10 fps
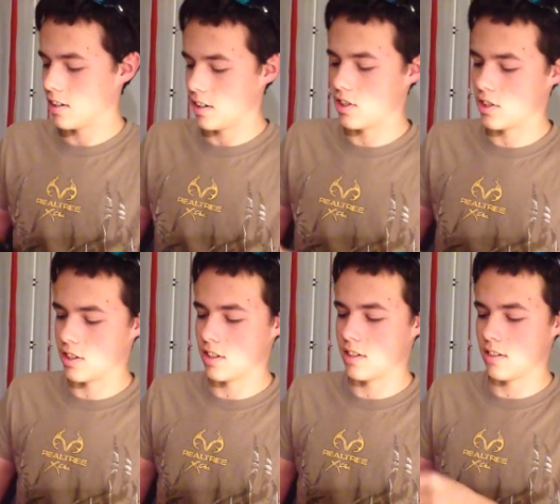
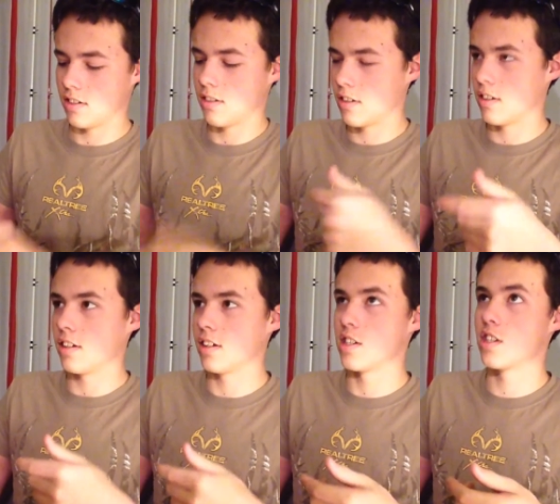It's
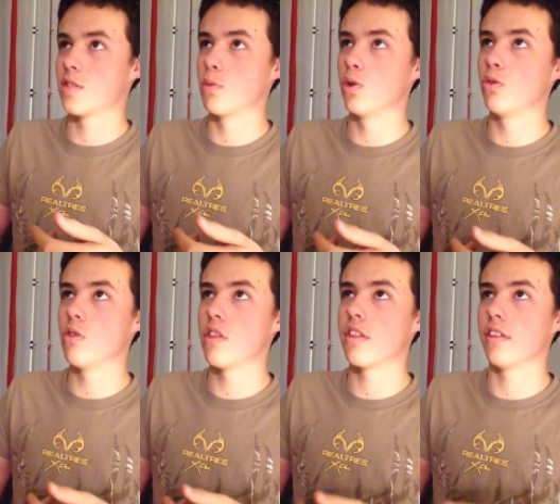
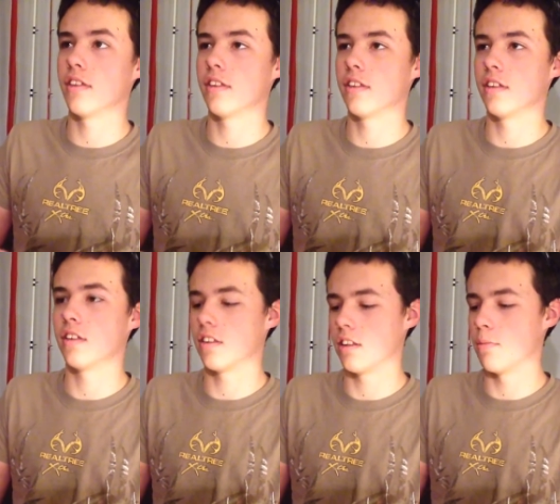smooth.
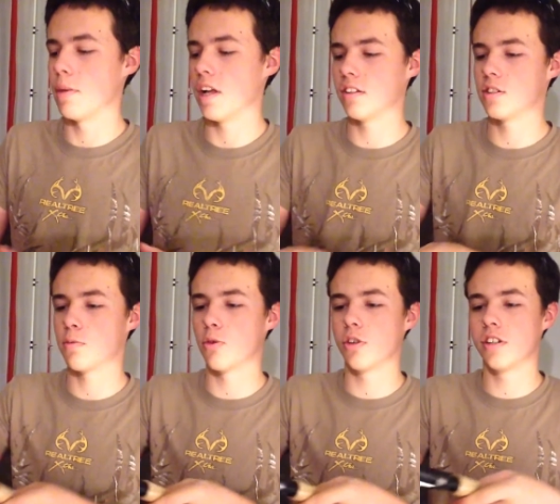The balance
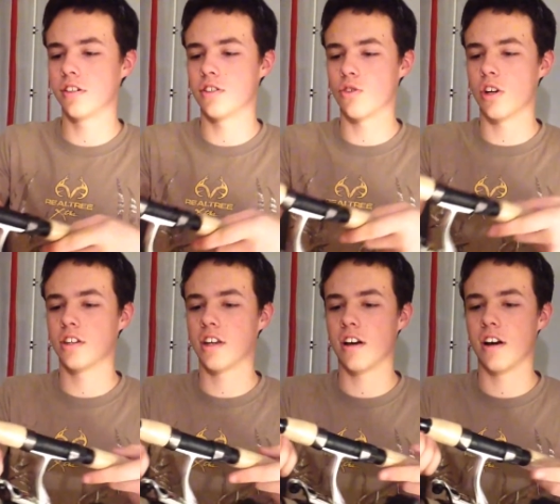point is right
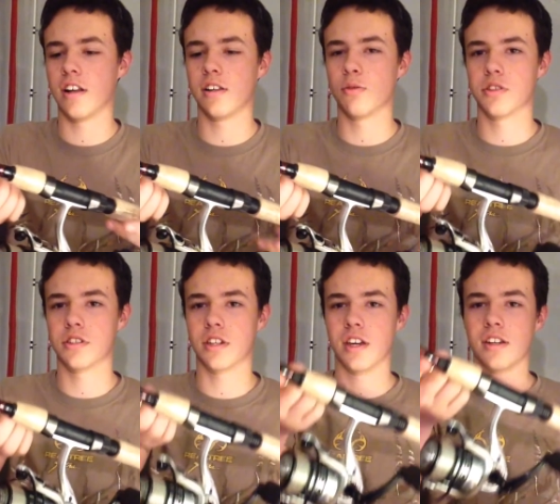at that eyelet
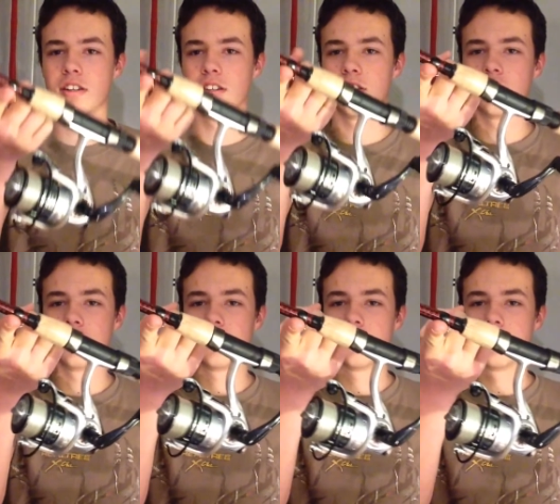once again.
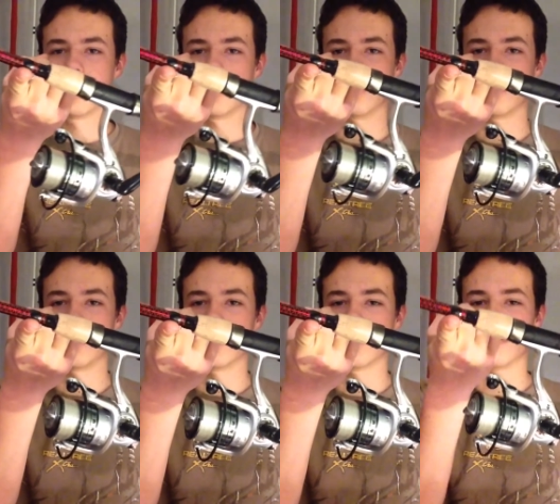Right
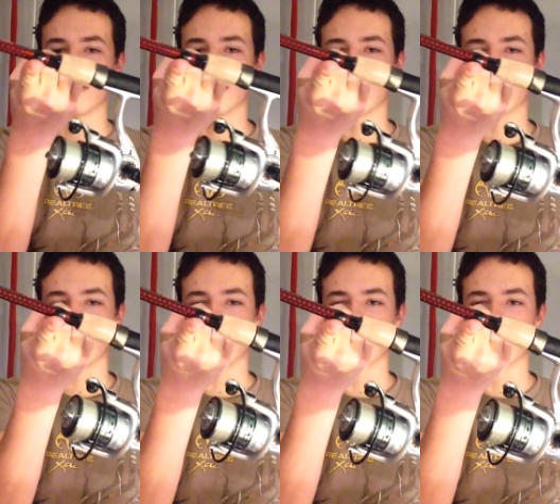there,
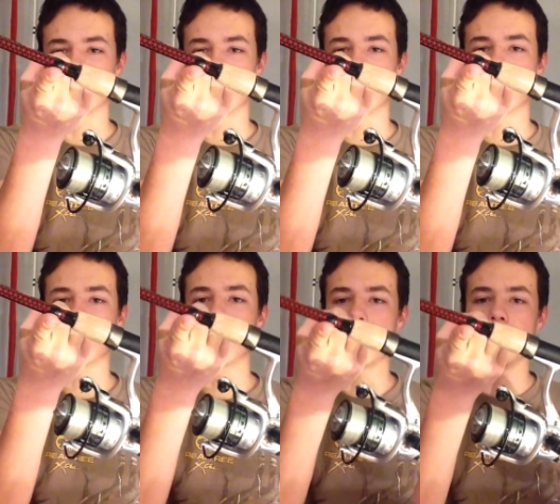as you can see.
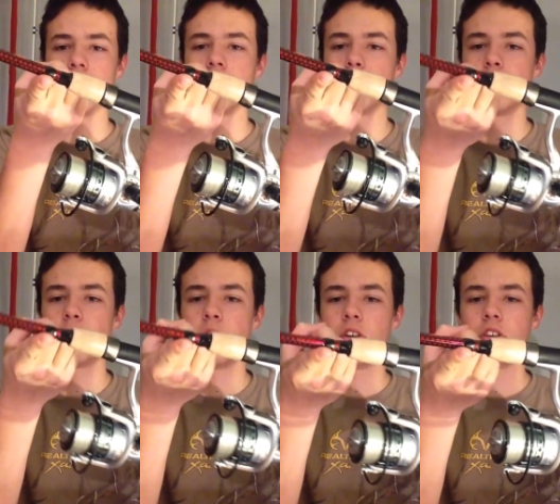Maybe a little bit
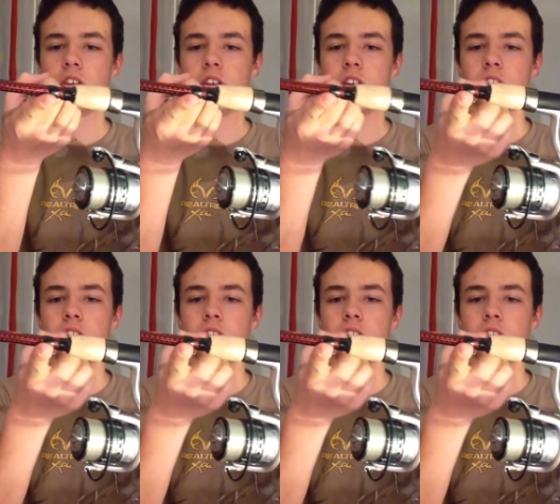farther.